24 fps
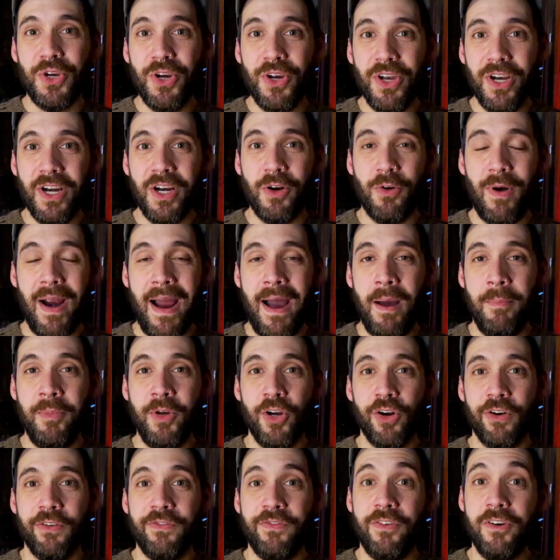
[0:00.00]
you're going to grab
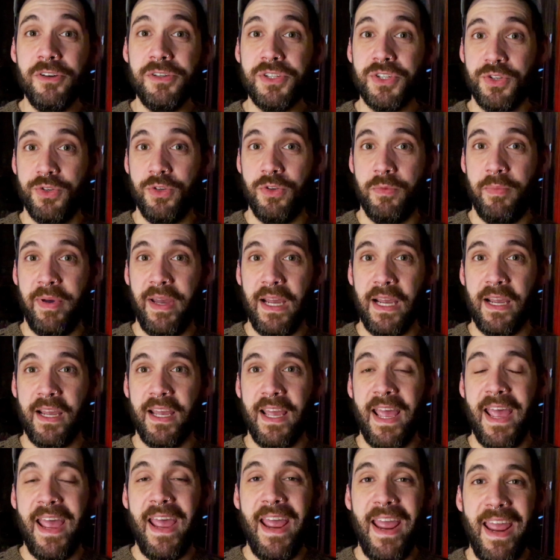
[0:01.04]
your first toothpick
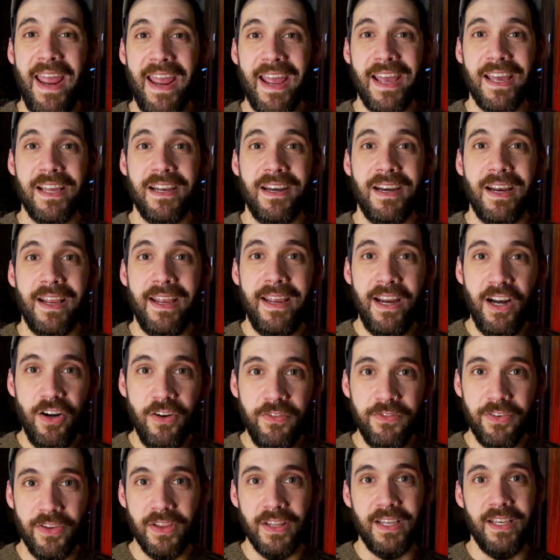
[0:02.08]
and
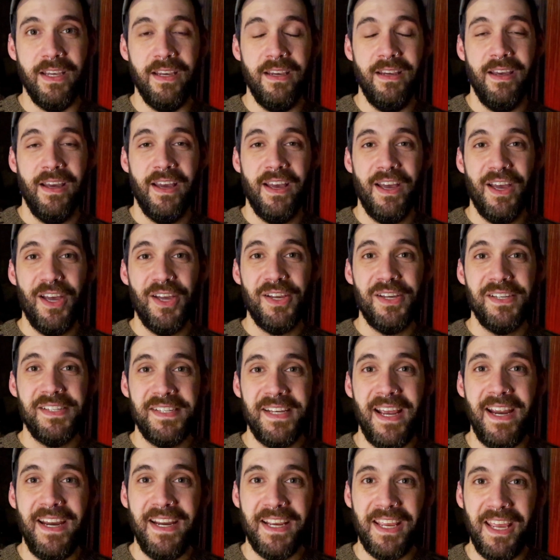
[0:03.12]
carefully
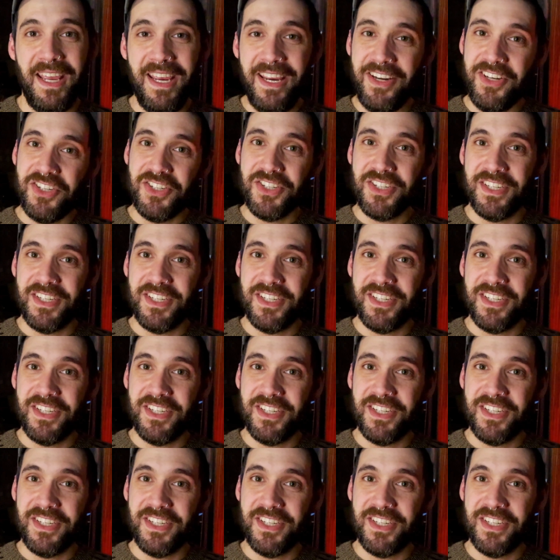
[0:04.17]
take each